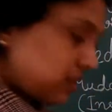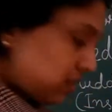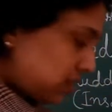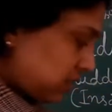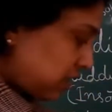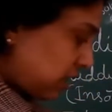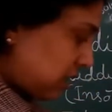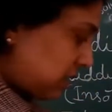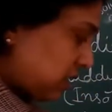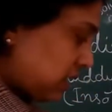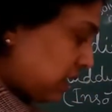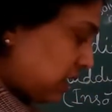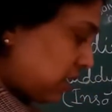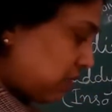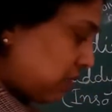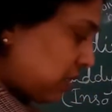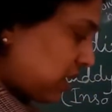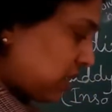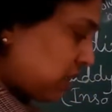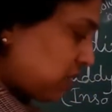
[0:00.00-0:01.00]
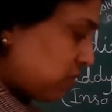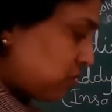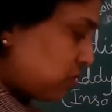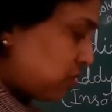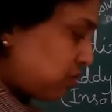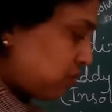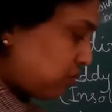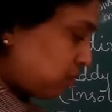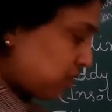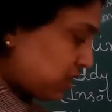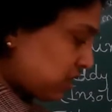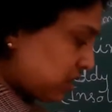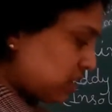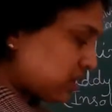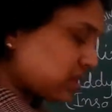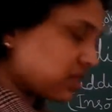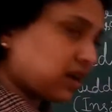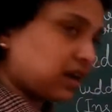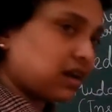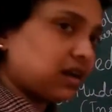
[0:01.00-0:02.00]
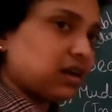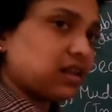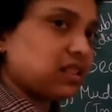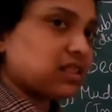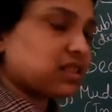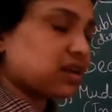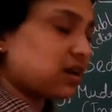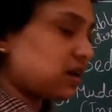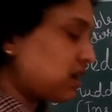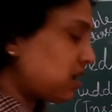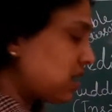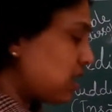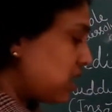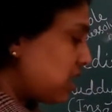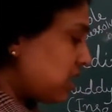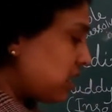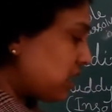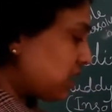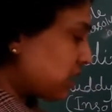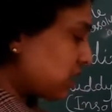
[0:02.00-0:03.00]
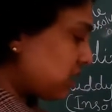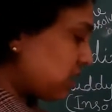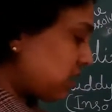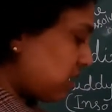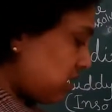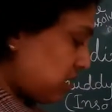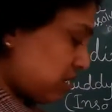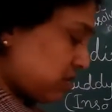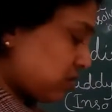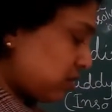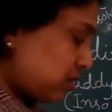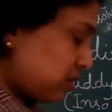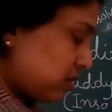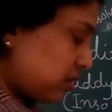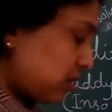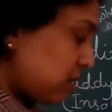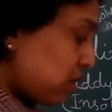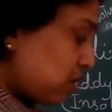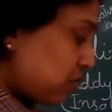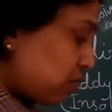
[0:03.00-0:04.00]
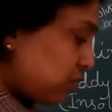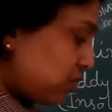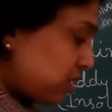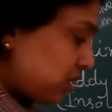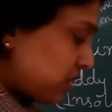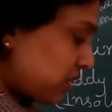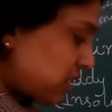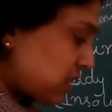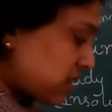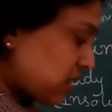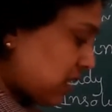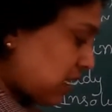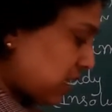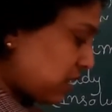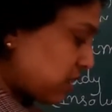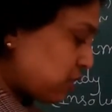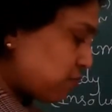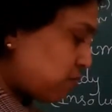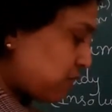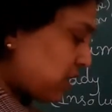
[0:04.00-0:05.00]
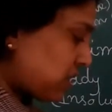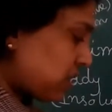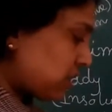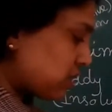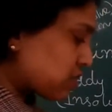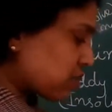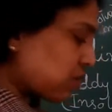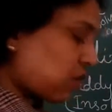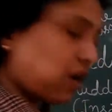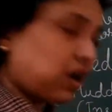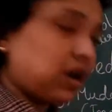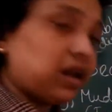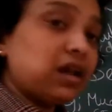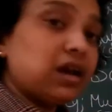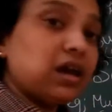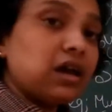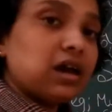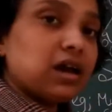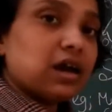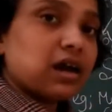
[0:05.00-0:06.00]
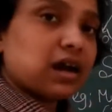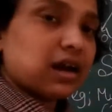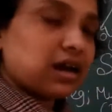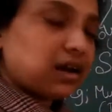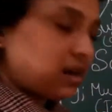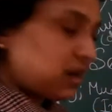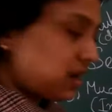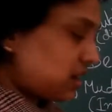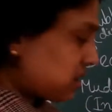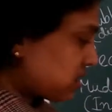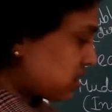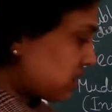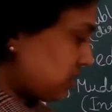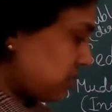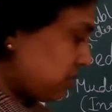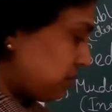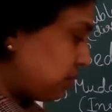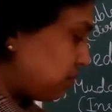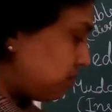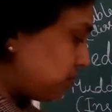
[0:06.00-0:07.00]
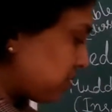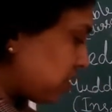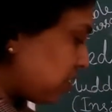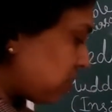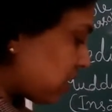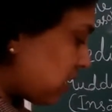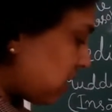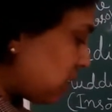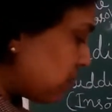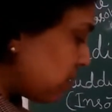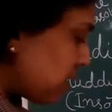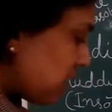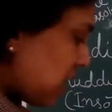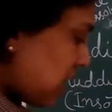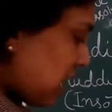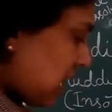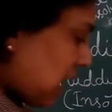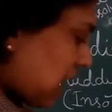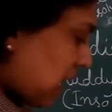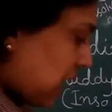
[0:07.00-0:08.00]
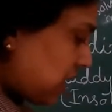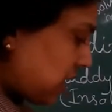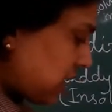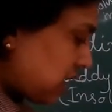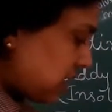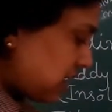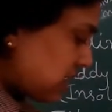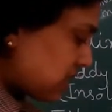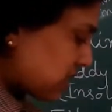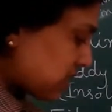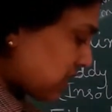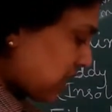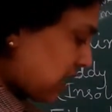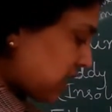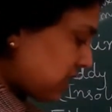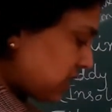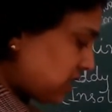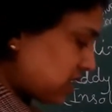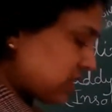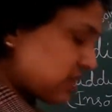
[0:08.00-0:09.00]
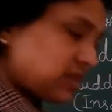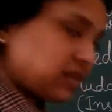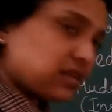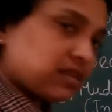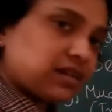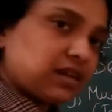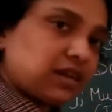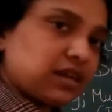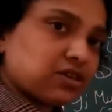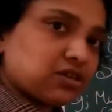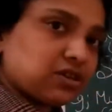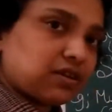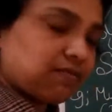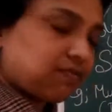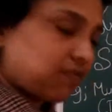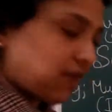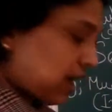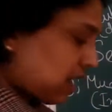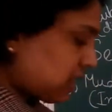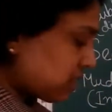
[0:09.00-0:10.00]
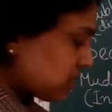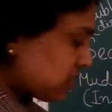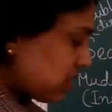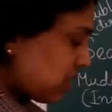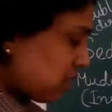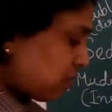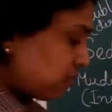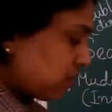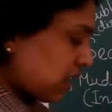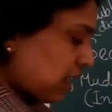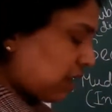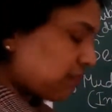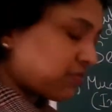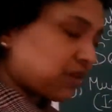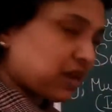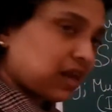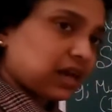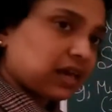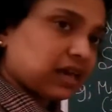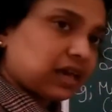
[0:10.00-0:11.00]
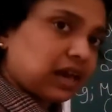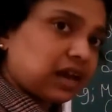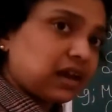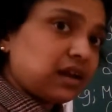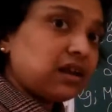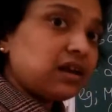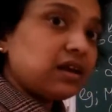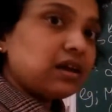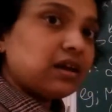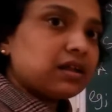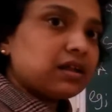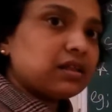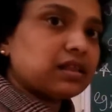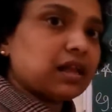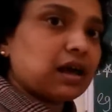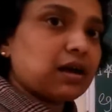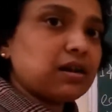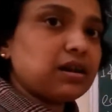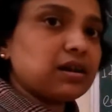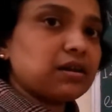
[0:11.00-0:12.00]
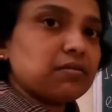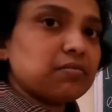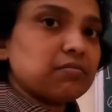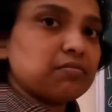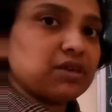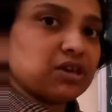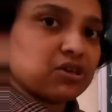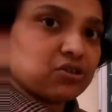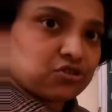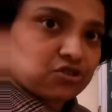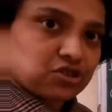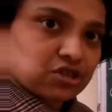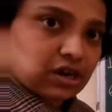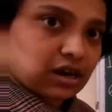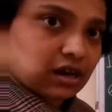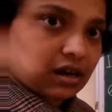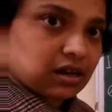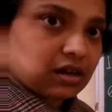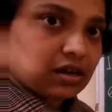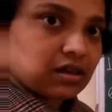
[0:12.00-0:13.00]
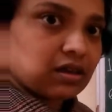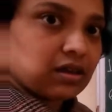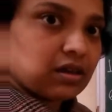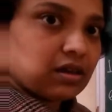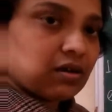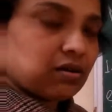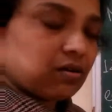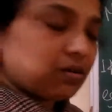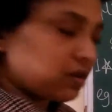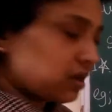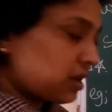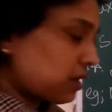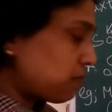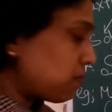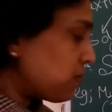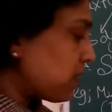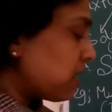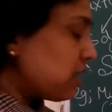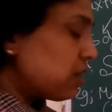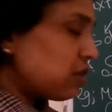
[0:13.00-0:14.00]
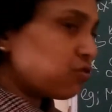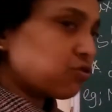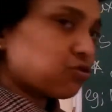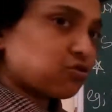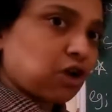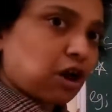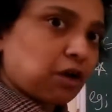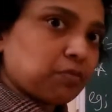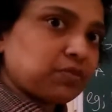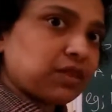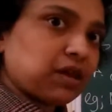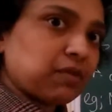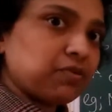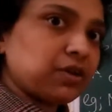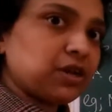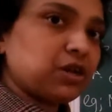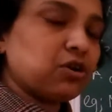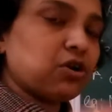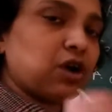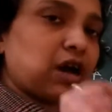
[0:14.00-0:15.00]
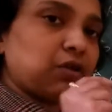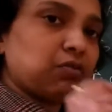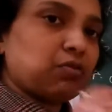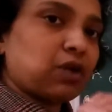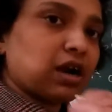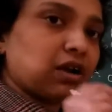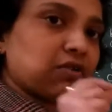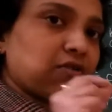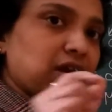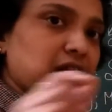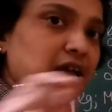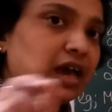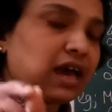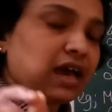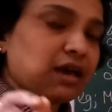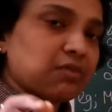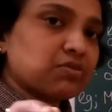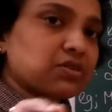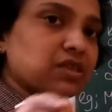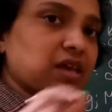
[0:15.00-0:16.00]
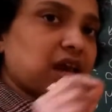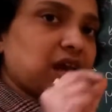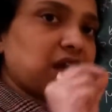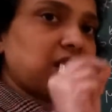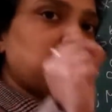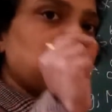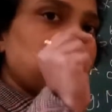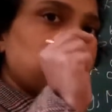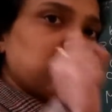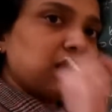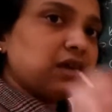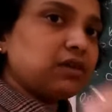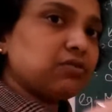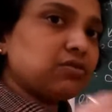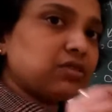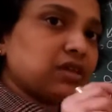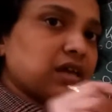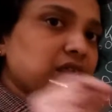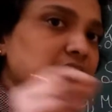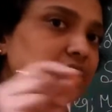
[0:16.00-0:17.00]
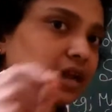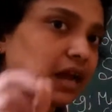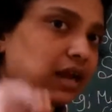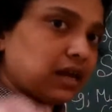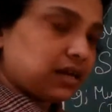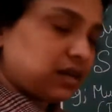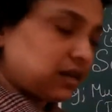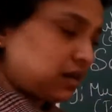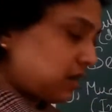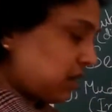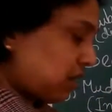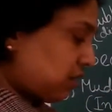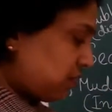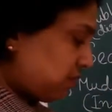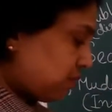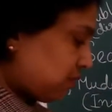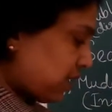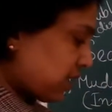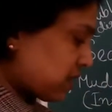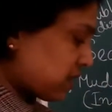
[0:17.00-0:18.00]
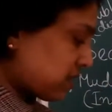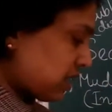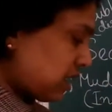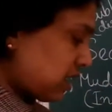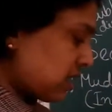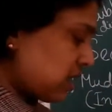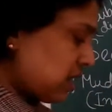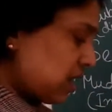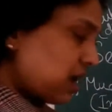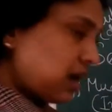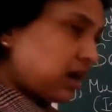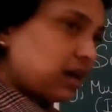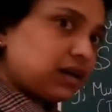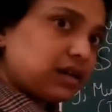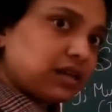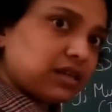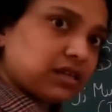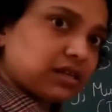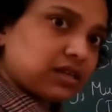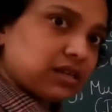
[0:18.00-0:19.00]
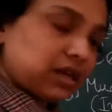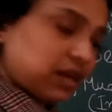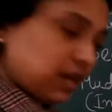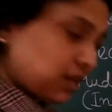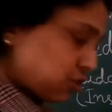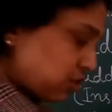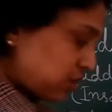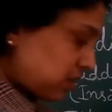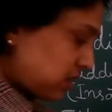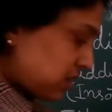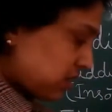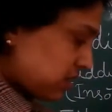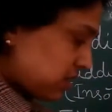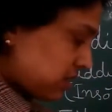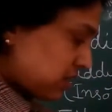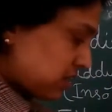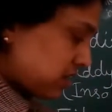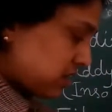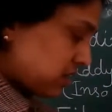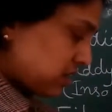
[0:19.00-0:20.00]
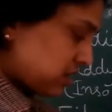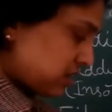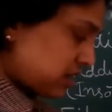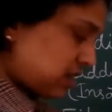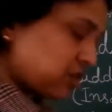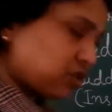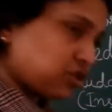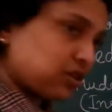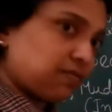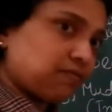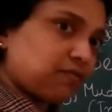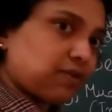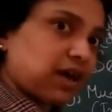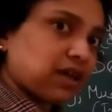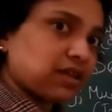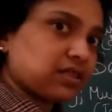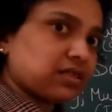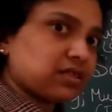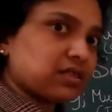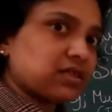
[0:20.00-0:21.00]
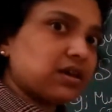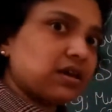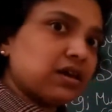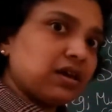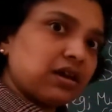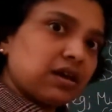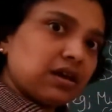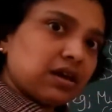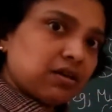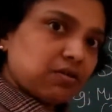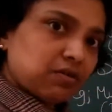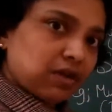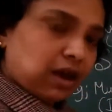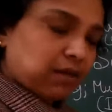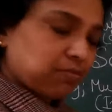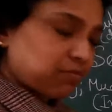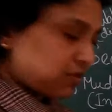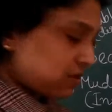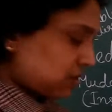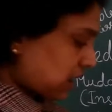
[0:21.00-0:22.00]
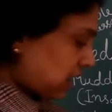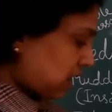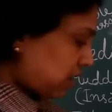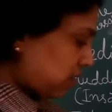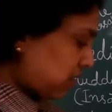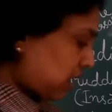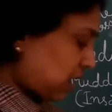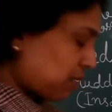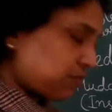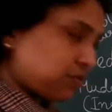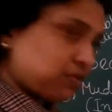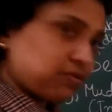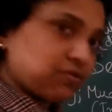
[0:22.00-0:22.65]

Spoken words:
the delivery tube with this condenser. With this arrangement is called condenser. Okay, and inside this distillation flask we have taken the mixture. Okay, you stop the video and what I have said you just write it down. First thing, distillation. This is distillation flask. We have taken